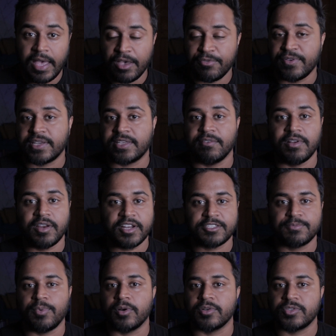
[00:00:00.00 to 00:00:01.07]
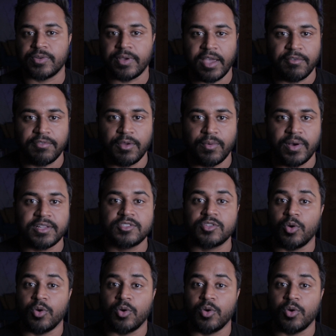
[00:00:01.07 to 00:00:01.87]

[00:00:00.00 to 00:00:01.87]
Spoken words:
effectively respond to everyone,